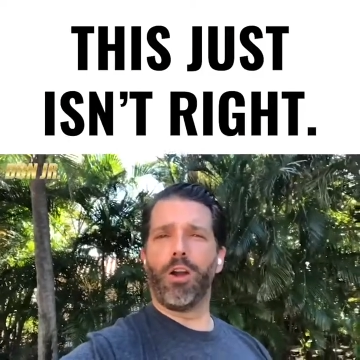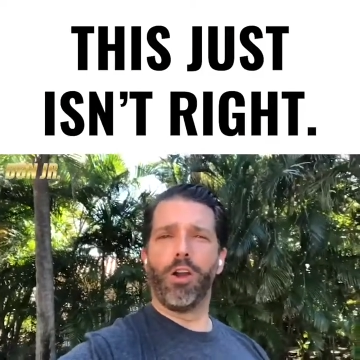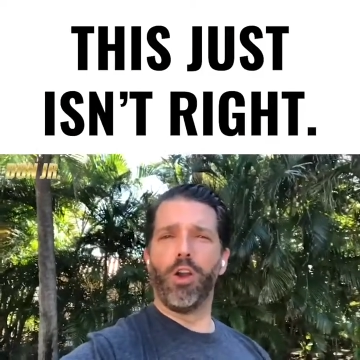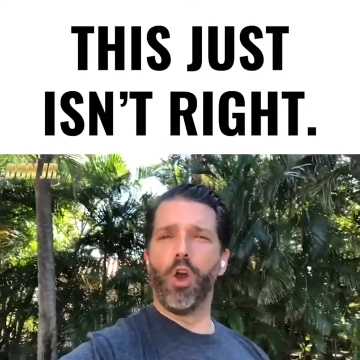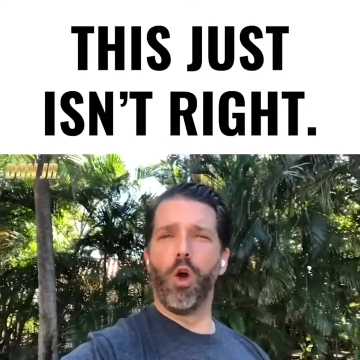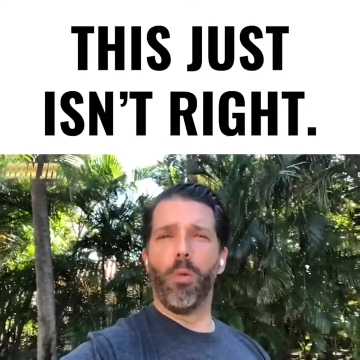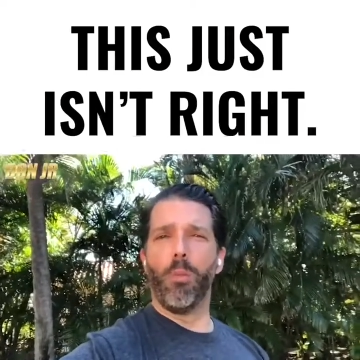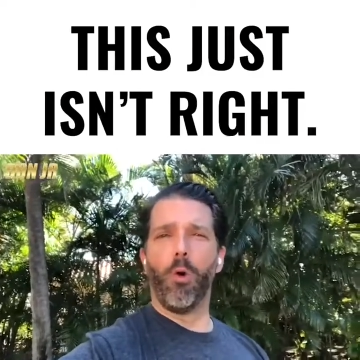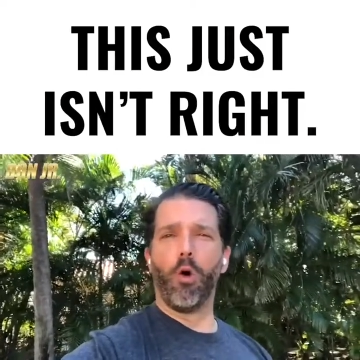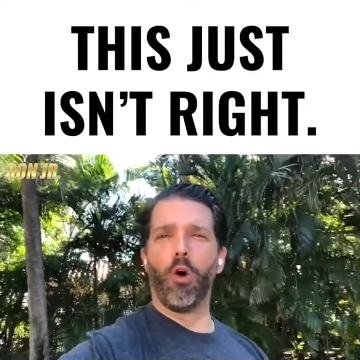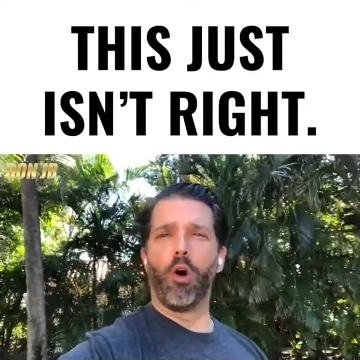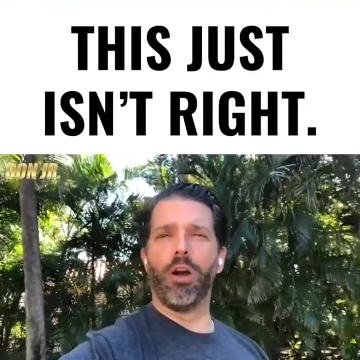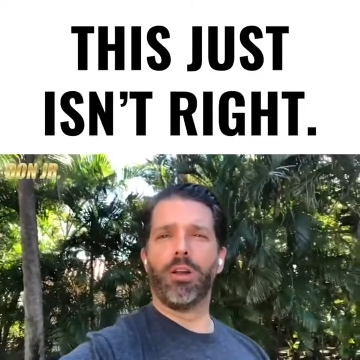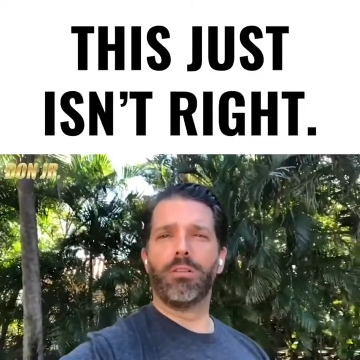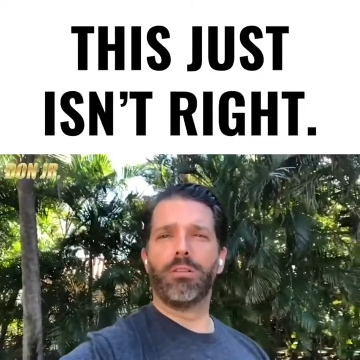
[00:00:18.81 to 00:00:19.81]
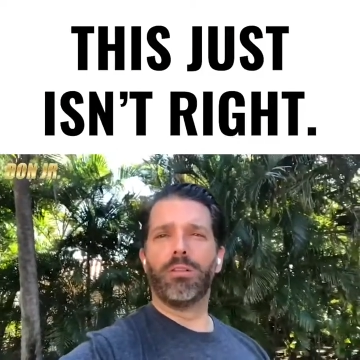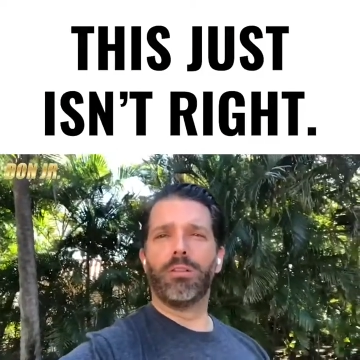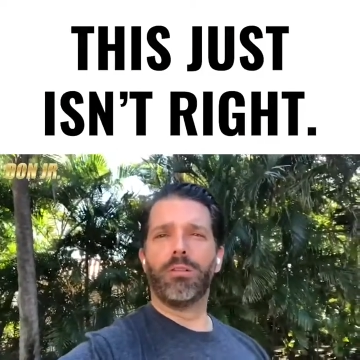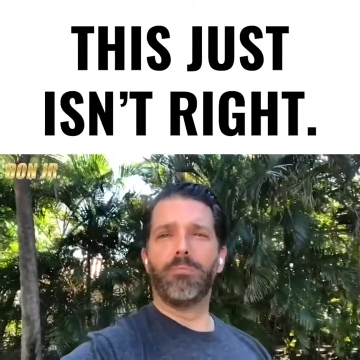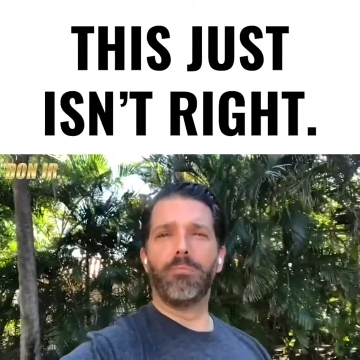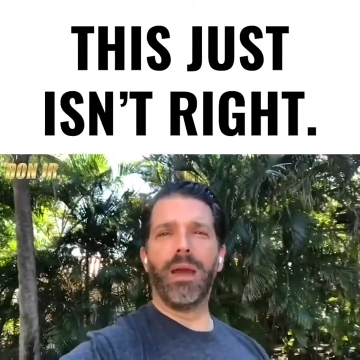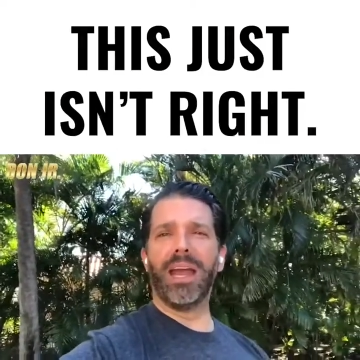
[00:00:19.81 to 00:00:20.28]
no more
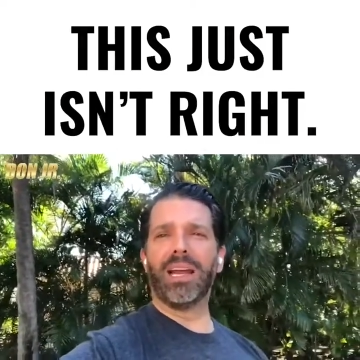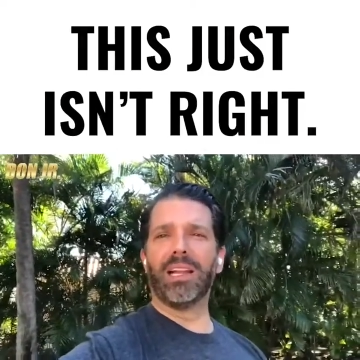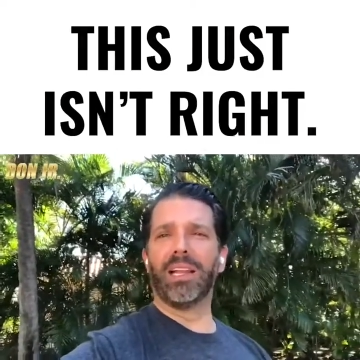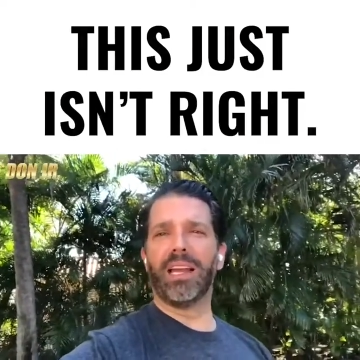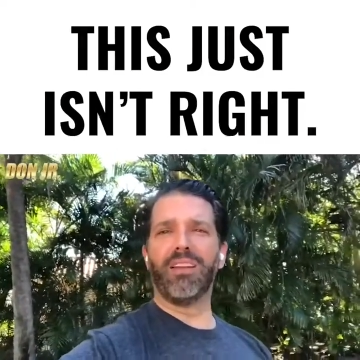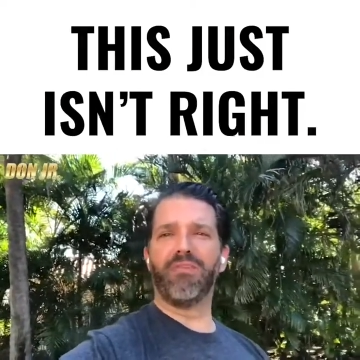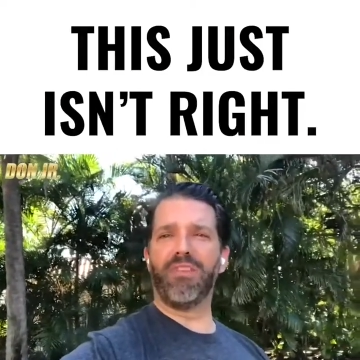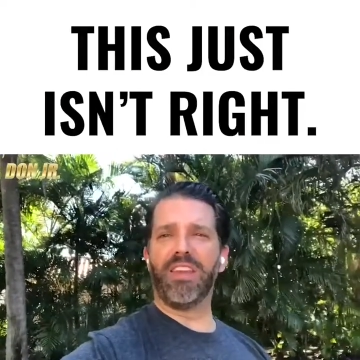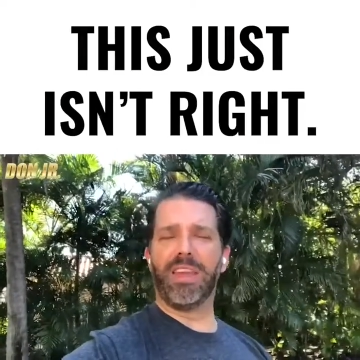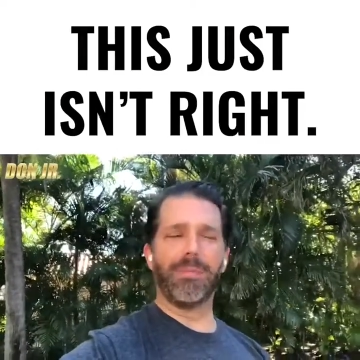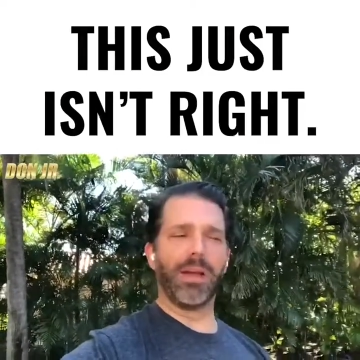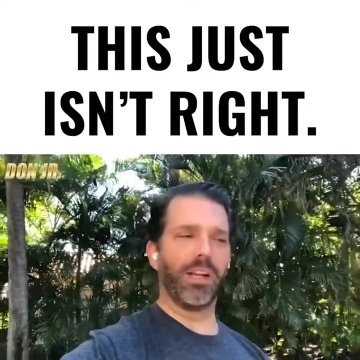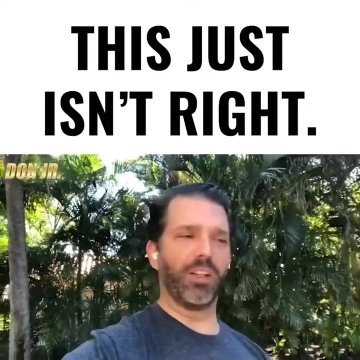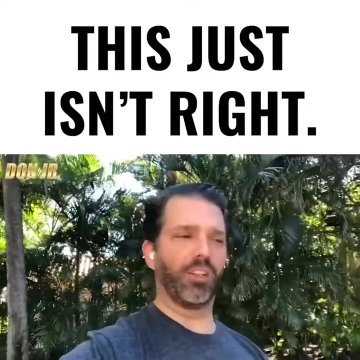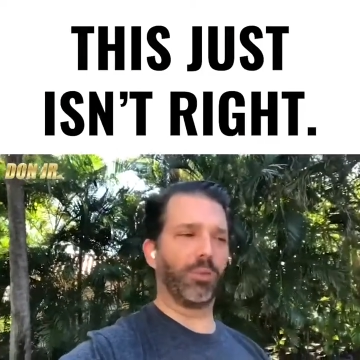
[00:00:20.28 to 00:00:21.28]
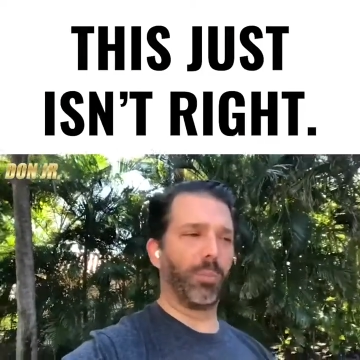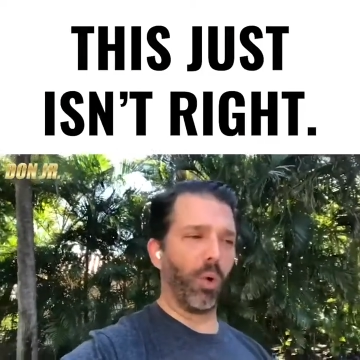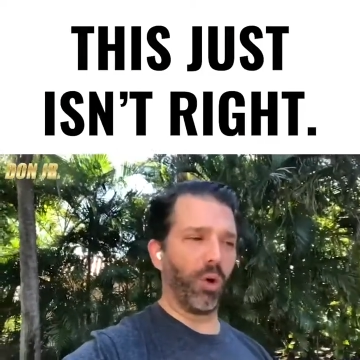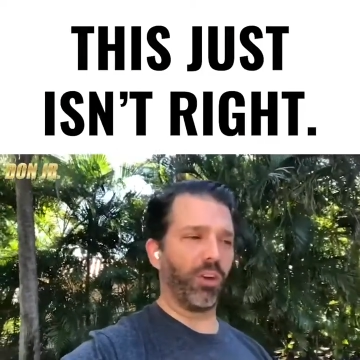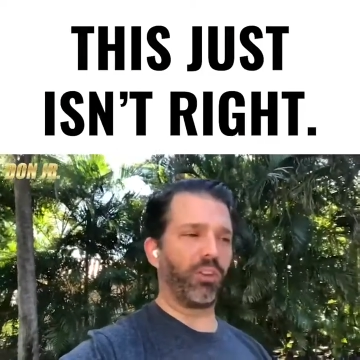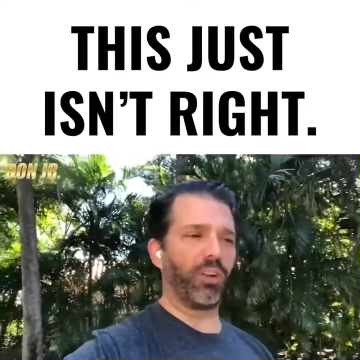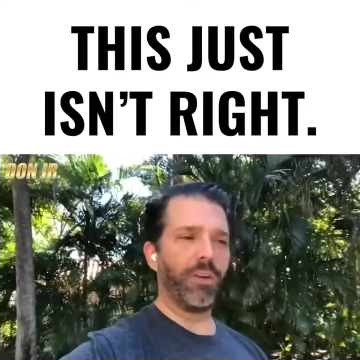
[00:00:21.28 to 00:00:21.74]
male and female
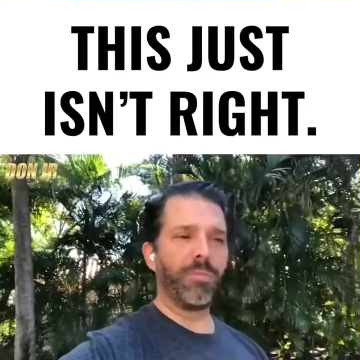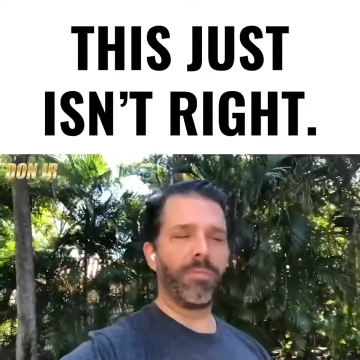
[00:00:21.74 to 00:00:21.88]
sports.